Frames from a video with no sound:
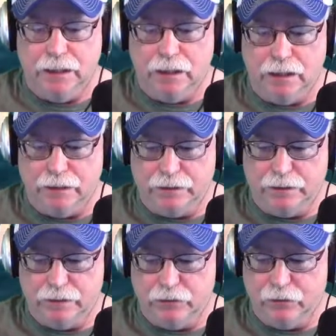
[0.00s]

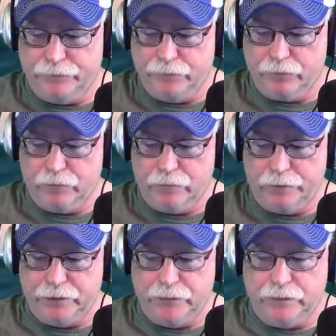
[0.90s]
If you're going to
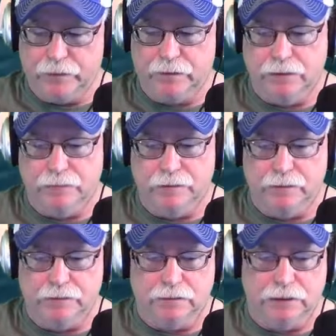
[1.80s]
be doing some of
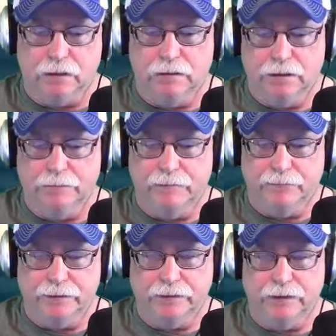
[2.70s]
this
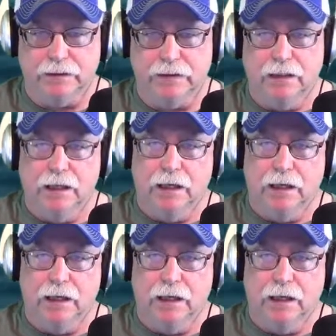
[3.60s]
inclement fishing,